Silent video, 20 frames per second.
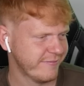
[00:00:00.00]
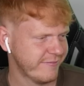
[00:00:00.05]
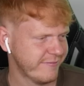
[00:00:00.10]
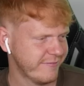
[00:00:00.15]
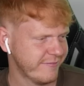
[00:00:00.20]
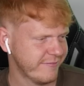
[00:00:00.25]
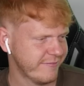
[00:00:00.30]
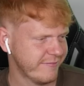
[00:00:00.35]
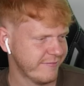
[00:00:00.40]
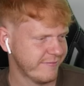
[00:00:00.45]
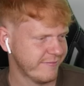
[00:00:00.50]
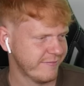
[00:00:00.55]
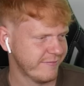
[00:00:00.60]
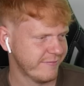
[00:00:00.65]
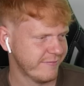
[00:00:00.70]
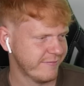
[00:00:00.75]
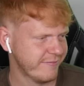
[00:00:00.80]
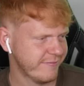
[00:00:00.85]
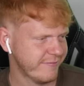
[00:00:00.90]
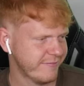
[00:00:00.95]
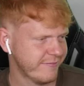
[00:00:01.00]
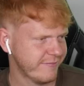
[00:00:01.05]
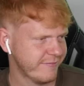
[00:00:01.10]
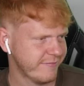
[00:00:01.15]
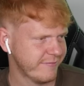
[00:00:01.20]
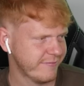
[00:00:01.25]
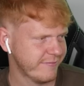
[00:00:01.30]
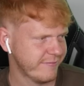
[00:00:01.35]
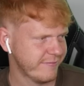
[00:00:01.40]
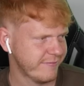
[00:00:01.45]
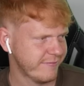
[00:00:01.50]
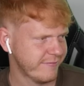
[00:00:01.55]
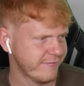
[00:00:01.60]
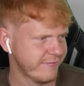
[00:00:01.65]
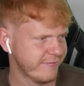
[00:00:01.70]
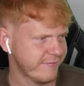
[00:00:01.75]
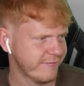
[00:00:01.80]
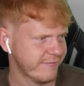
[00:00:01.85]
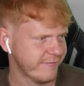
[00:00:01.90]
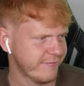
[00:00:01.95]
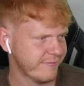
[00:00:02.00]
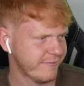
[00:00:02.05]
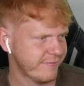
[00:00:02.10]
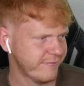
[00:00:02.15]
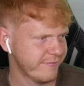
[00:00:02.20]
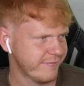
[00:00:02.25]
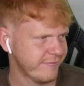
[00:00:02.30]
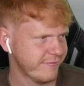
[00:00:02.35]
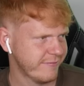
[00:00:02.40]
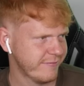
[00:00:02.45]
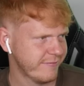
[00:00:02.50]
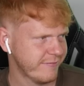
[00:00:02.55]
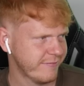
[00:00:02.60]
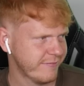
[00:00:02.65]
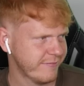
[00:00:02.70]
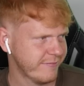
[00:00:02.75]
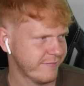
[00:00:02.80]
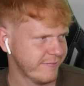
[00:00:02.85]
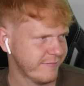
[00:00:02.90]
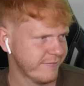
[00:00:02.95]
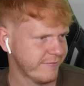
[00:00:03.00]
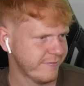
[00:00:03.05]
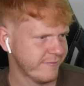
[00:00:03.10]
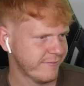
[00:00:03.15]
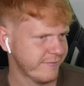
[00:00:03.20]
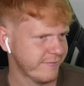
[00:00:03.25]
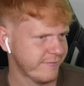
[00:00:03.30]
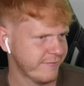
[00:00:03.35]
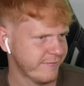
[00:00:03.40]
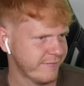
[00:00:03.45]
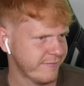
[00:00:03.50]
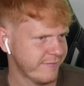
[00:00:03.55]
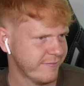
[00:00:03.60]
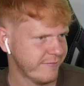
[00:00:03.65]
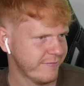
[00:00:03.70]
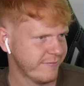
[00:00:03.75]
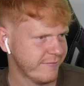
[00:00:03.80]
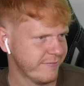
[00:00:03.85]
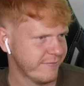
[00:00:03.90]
The person shown says nothing.